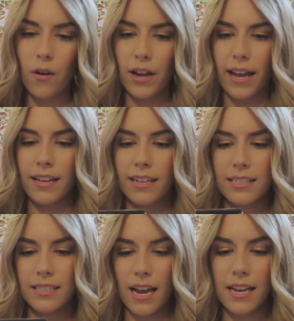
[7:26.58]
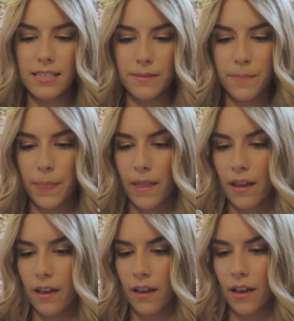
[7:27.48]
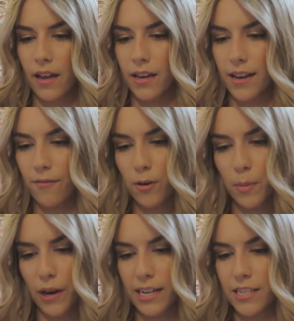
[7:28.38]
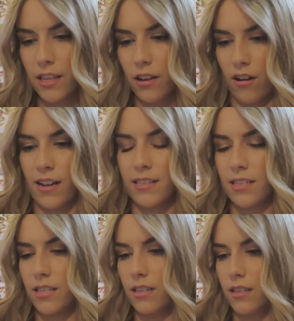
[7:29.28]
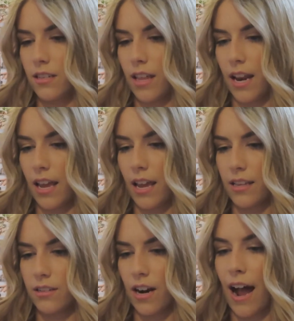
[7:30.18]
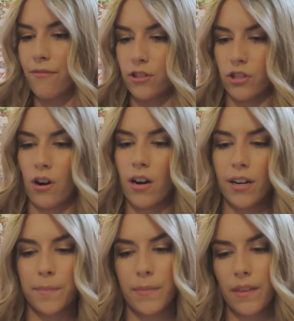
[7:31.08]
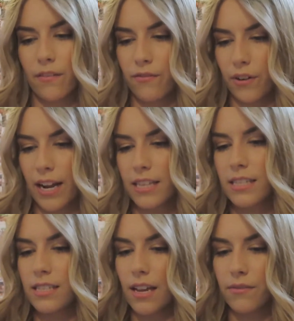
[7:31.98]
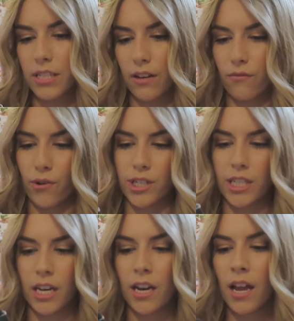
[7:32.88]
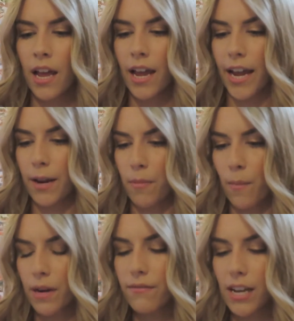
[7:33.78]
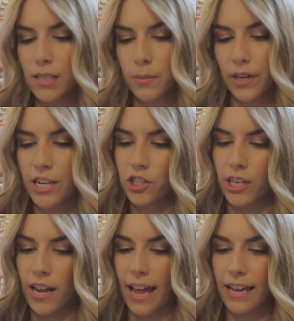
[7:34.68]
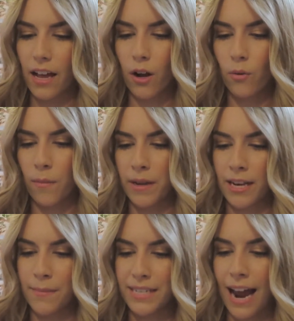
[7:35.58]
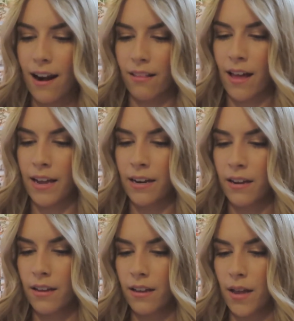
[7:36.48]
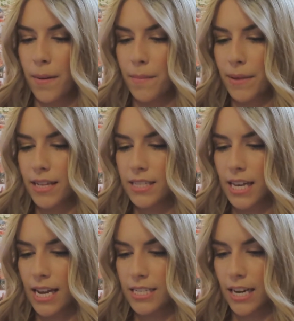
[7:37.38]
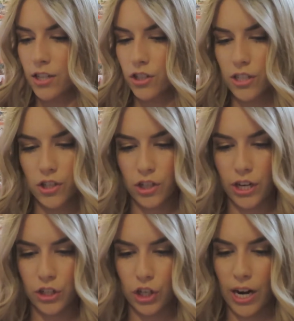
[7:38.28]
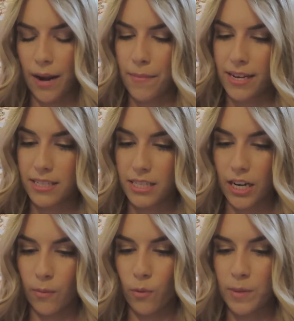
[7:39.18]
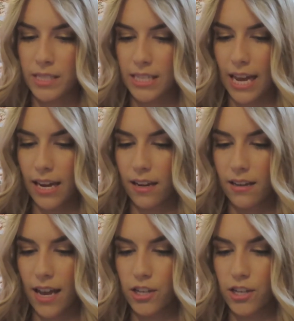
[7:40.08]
Okay, it says, "Never pray to the gods that answer after dark." France, 1714. In a moment of desperation, a young woman named Adeline meets a dangerous stranger and makes a terrible mistake.